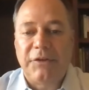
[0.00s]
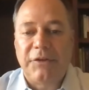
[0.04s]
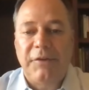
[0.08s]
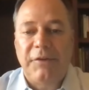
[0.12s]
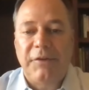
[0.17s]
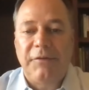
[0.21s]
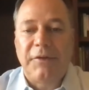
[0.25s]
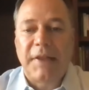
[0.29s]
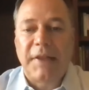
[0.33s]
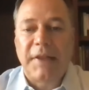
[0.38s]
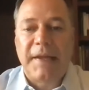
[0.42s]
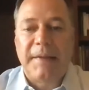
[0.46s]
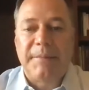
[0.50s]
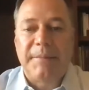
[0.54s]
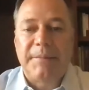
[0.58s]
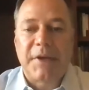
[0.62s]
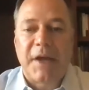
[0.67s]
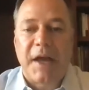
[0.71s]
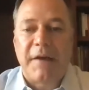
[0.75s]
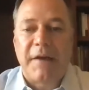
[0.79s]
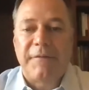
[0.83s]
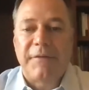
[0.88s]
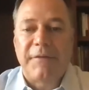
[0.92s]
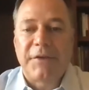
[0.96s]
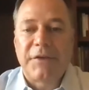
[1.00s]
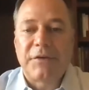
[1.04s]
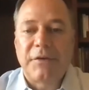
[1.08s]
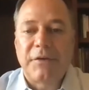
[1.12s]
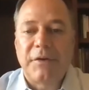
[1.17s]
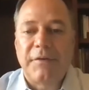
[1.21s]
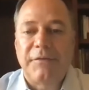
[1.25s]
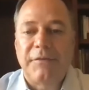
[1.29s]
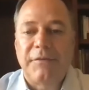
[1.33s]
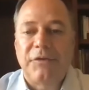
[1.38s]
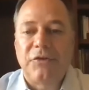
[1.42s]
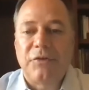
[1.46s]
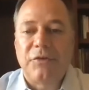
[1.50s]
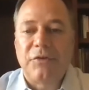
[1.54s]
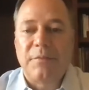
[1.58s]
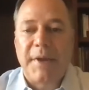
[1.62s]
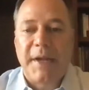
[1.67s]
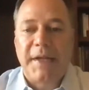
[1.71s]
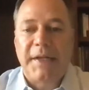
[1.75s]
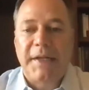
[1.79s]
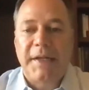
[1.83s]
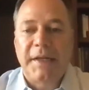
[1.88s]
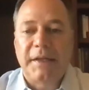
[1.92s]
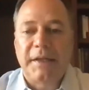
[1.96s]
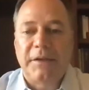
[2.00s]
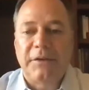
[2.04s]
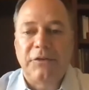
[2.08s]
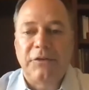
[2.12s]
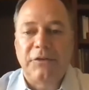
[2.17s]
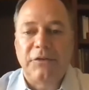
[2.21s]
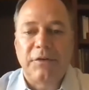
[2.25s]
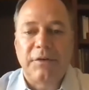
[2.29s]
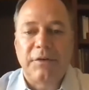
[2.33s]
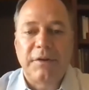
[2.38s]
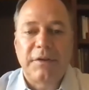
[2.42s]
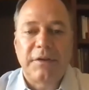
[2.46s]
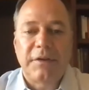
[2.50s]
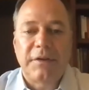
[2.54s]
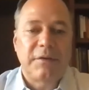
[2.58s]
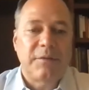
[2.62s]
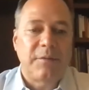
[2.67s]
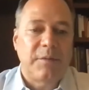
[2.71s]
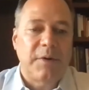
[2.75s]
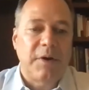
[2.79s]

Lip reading: Chief Claims Officer of Germania Insurance.